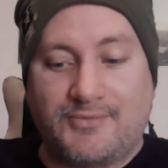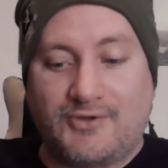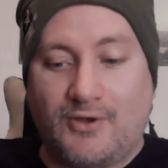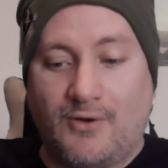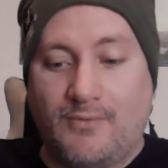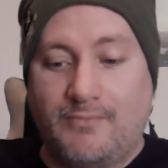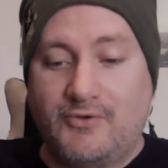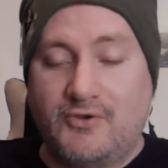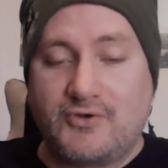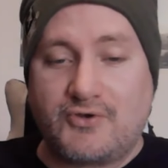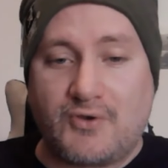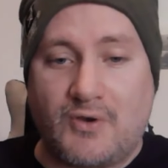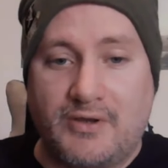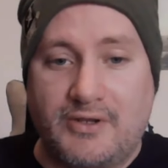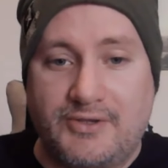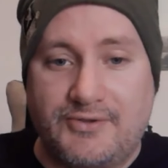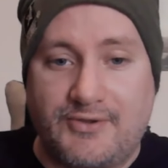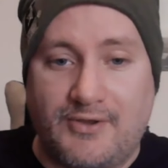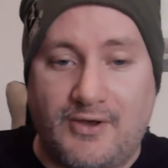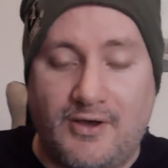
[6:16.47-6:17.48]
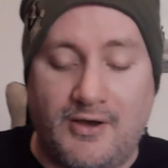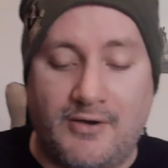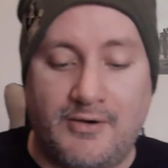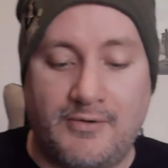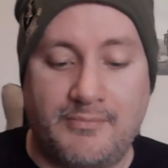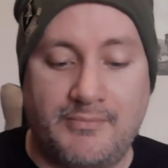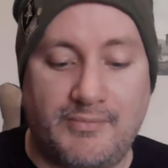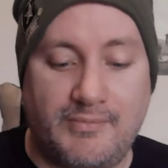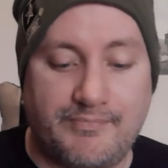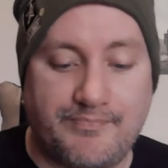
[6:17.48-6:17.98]
So I hope you enjoyed this
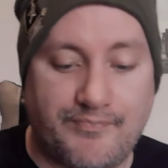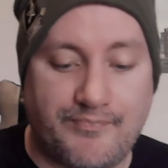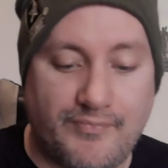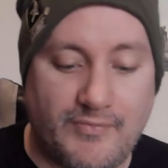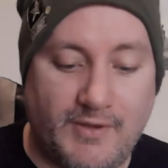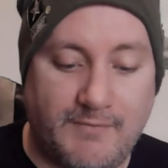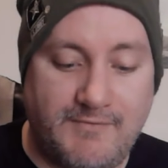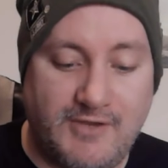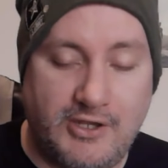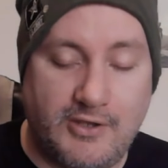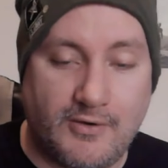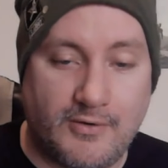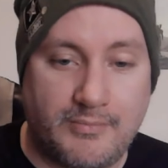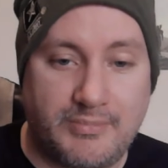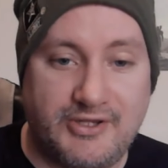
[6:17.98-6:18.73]
video.